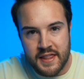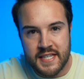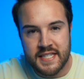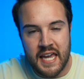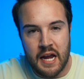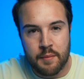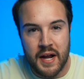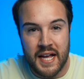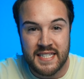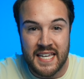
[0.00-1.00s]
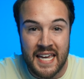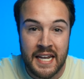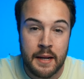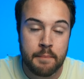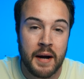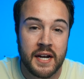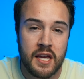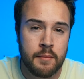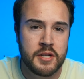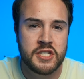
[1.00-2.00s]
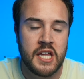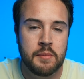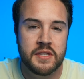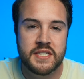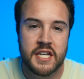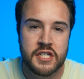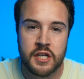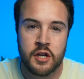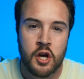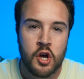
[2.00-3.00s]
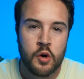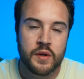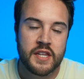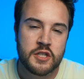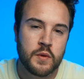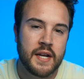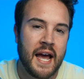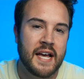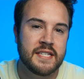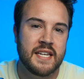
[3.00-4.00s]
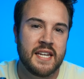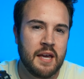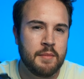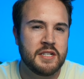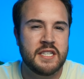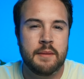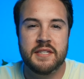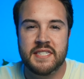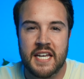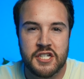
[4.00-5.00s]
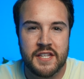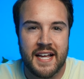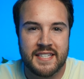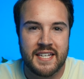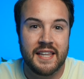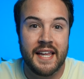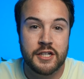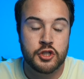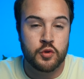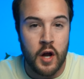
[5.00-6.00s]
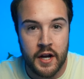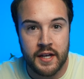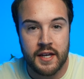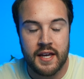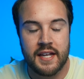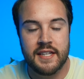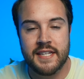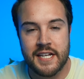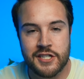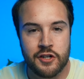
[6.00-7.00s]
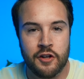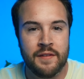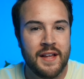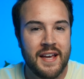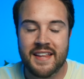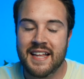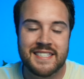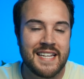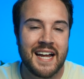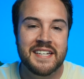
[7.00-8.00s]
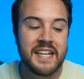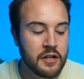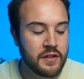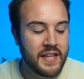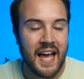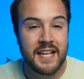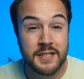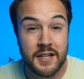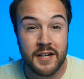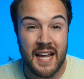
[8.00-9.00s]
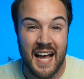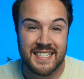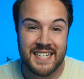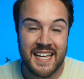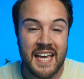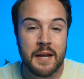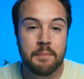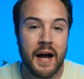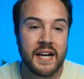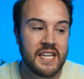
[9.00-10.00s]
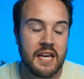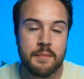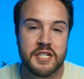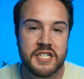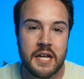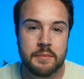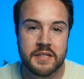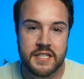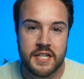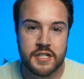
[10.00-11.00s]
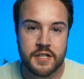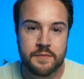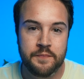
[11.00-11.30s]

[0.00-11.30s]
this camera has in-body image stabilization, where this one has an image stabilization that's electronic and digital, and that's not nearly as good as an in-body image stabilization.